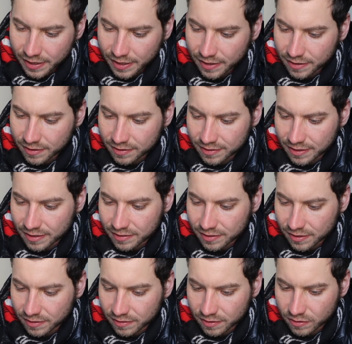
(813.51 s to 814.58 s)
and estates
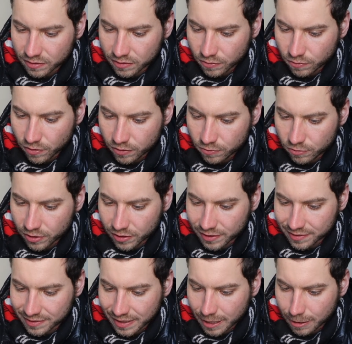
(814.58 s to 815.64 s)
consist of
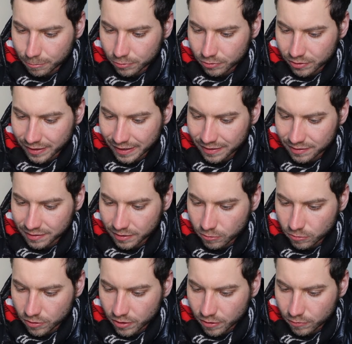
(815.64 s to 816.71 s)
unrealized capital gains
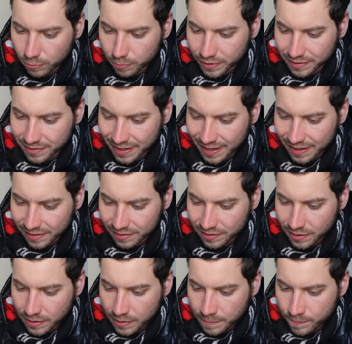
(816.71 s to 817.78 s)
and would never be
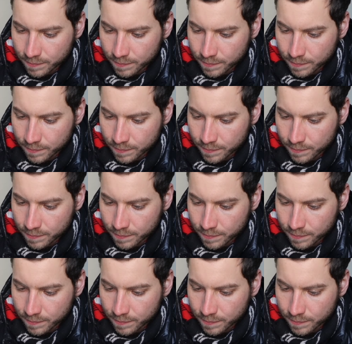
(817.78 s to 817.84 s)
taxed